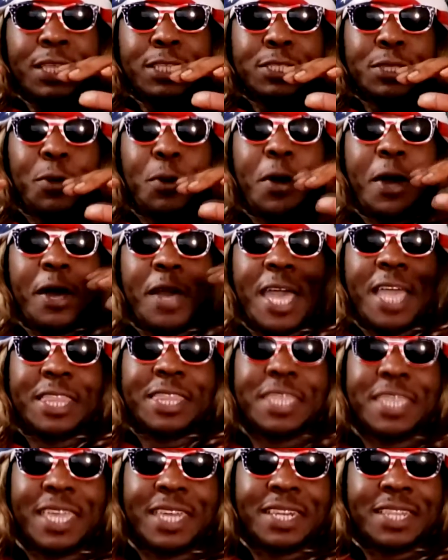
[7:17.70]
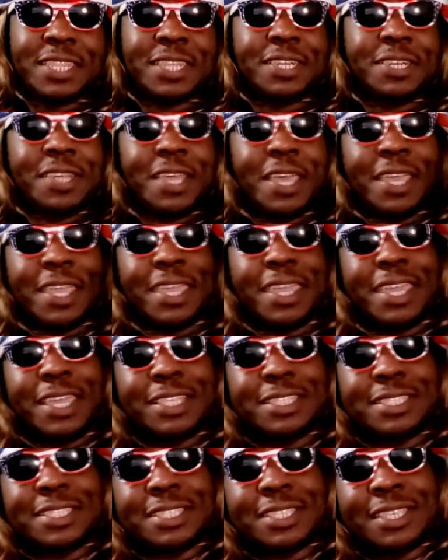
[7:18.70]
so uh, at the end of the day,
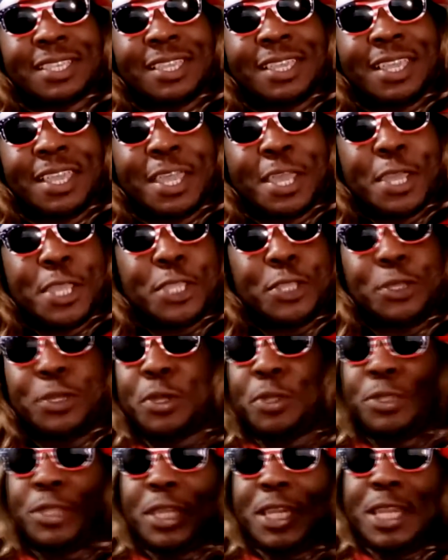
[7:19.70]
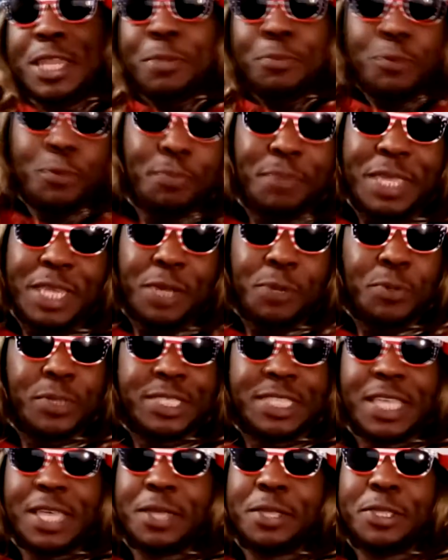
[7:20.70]
it's you know the liberal media will
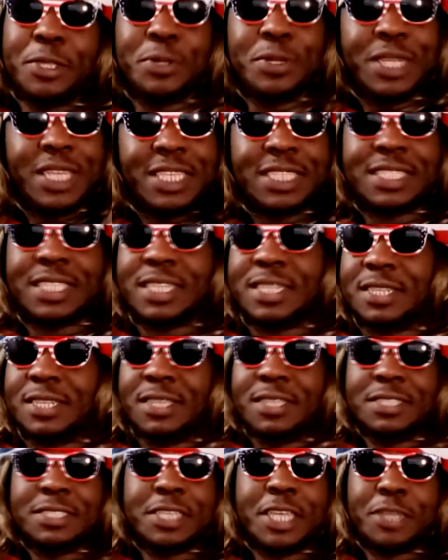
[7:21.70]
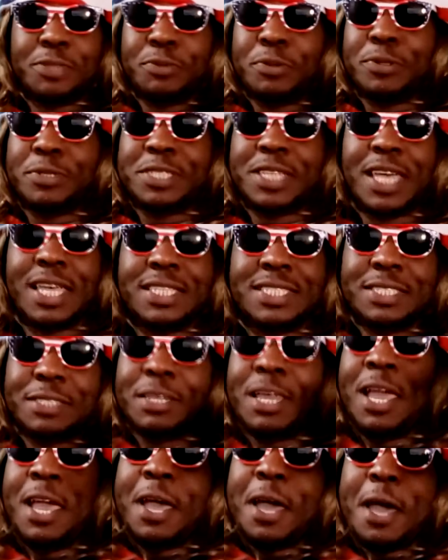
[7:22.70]
tell you, listen, Jethro
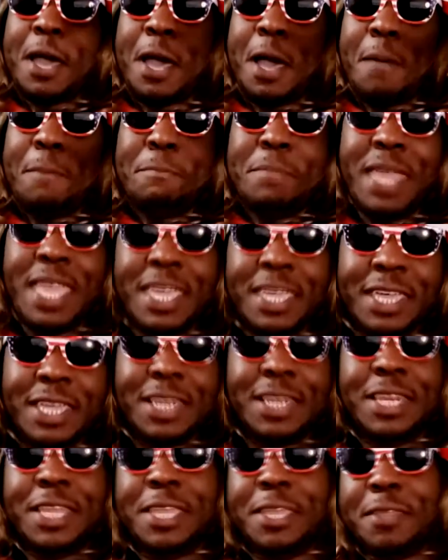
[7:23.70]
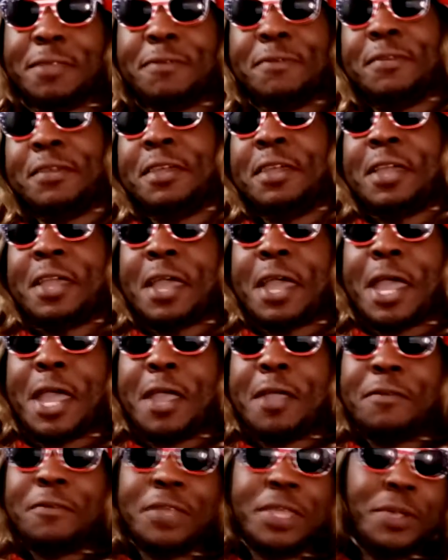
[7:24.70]
Johnson, a man can live
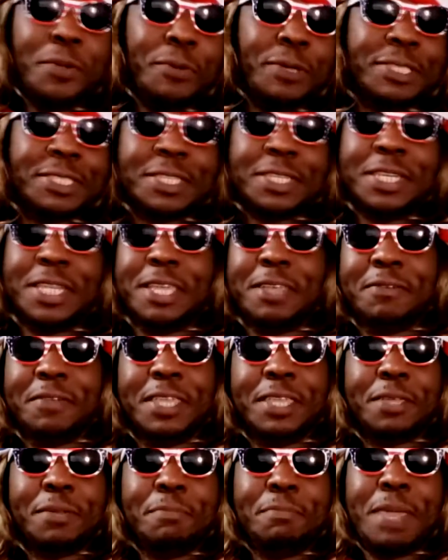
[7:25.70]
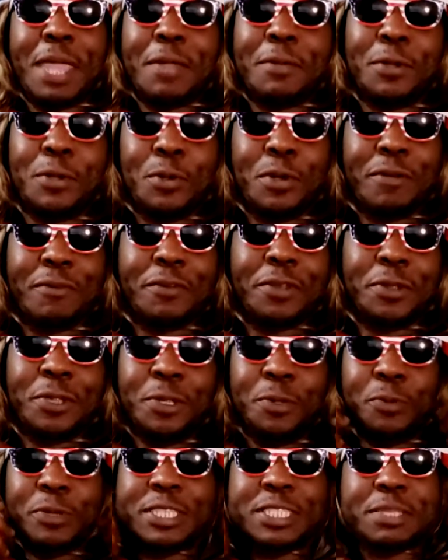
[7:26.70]
however he wants to live. He can marry whoever
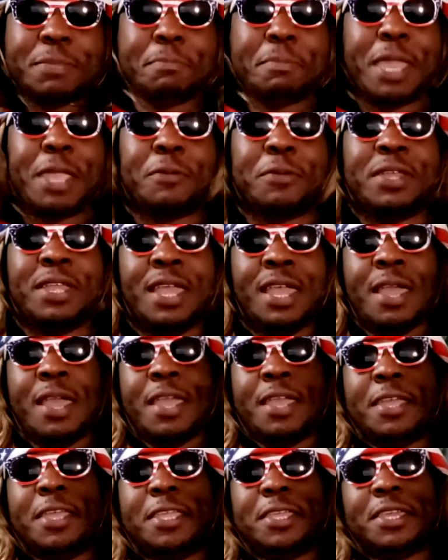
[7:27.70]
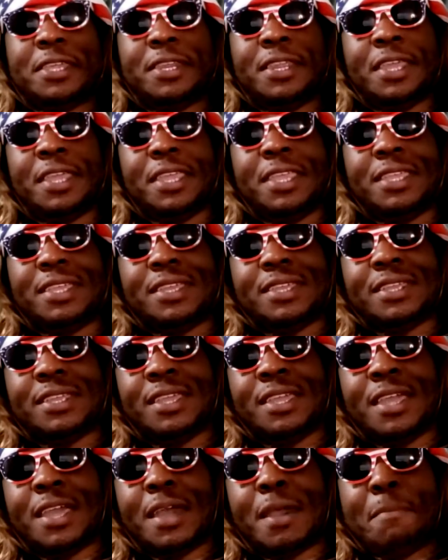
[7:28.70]
he wants to marry. He can he can
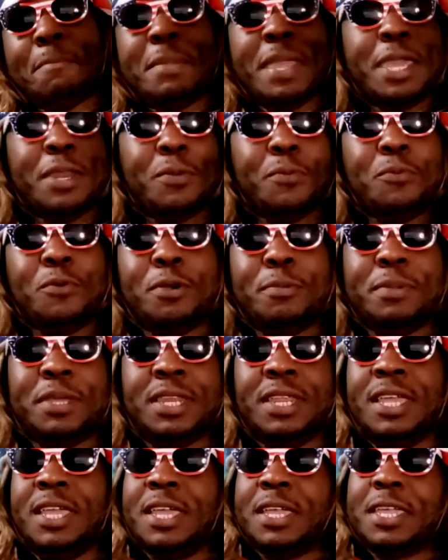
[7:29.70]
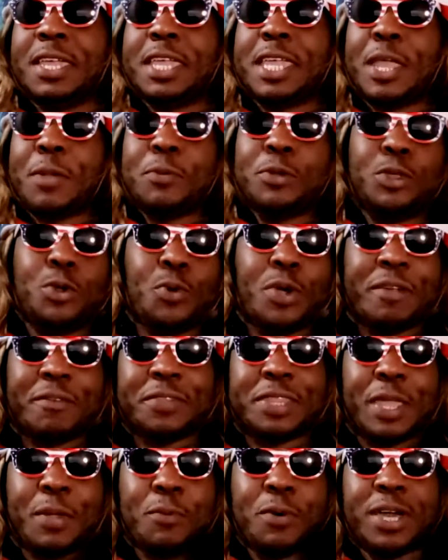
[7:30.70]
a man and woman can get with whoever
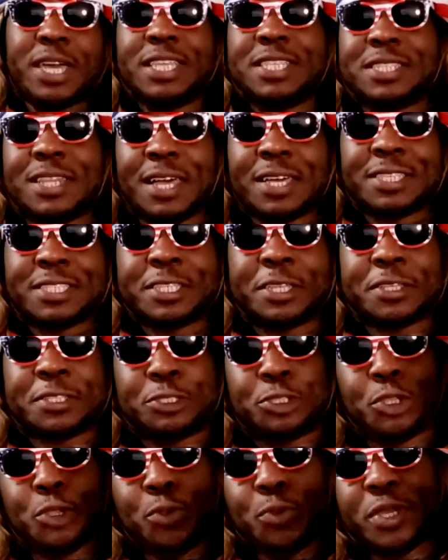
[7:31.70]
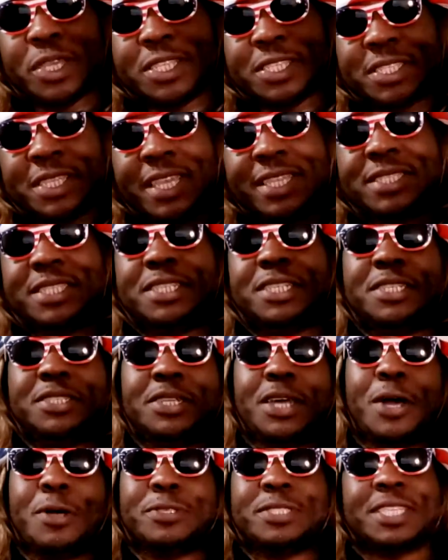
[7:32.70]
they want as long as they're two consenting
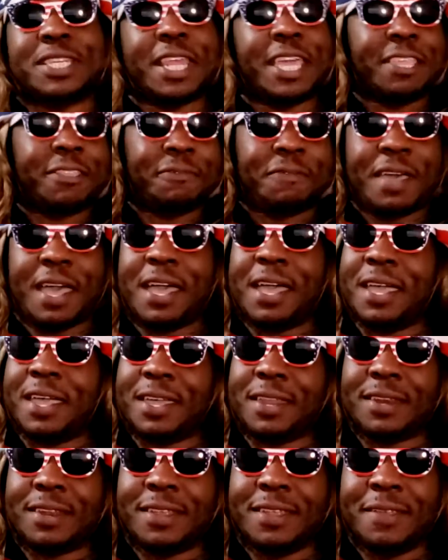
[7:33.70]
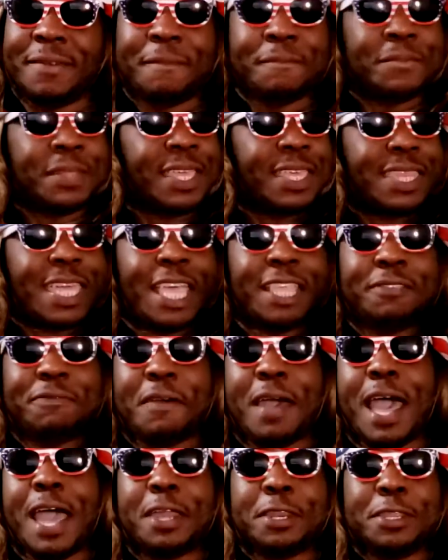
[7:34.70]
adults, and that's fine. That's
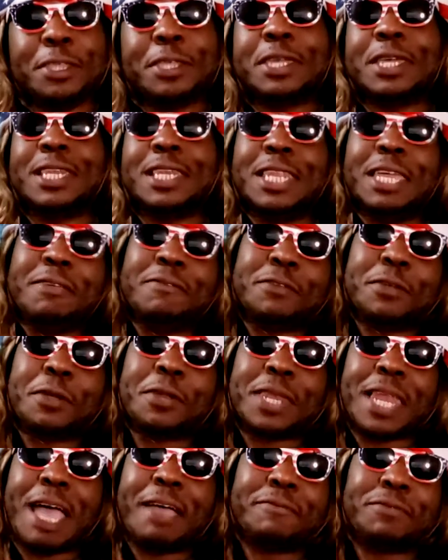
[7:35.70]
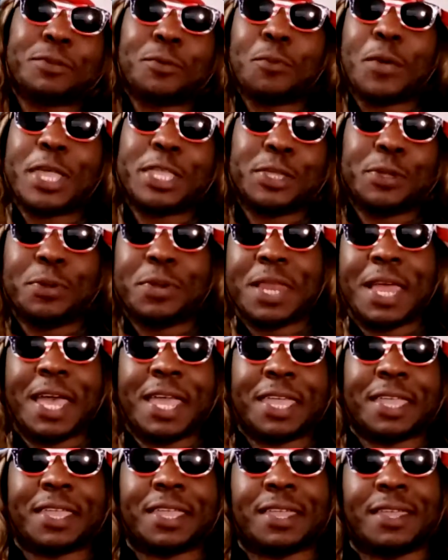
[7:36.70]
fine. You can live your life the way you
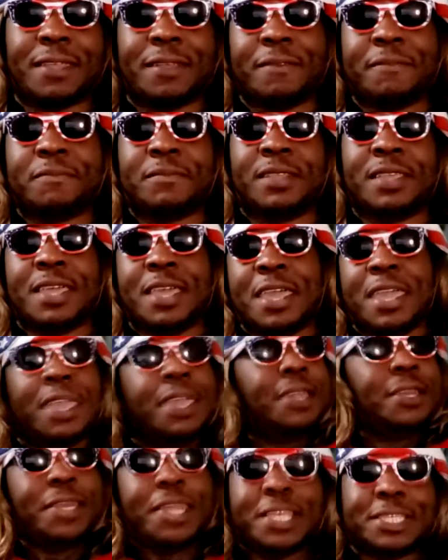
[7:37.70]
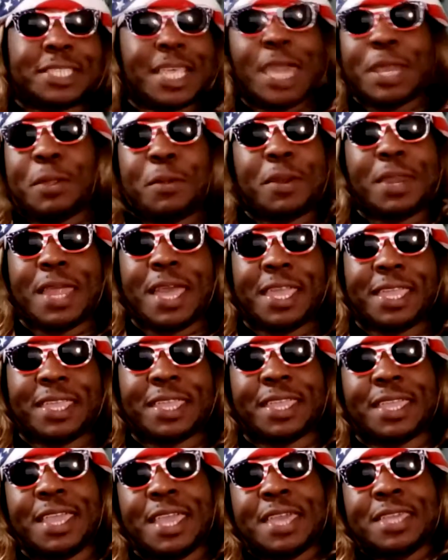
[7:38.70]
like. Unless I don't like
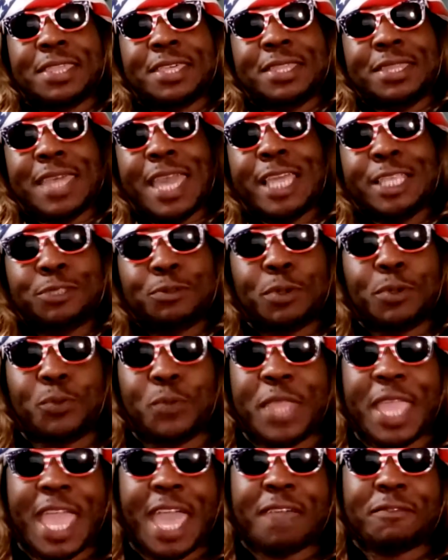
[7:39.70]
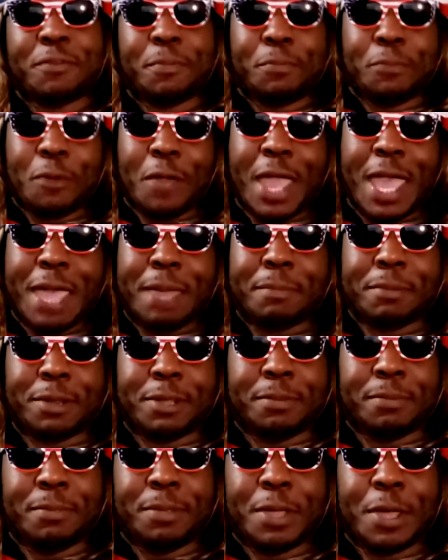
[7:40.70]
it, then that's when we have a
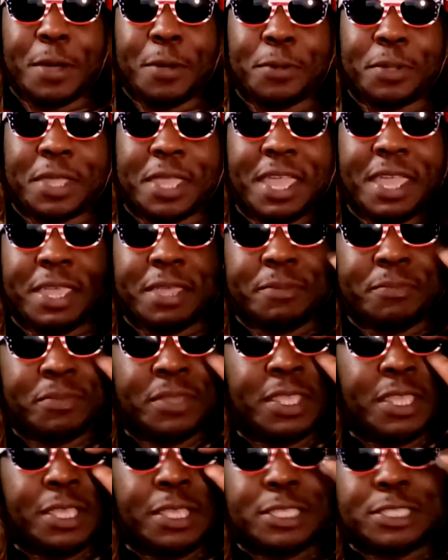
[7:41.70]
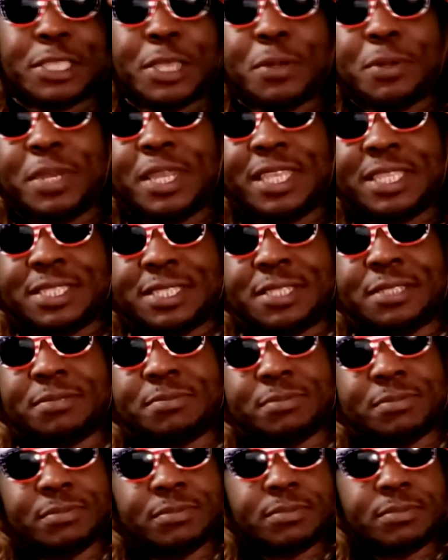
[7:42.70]
problem, okay? So listen,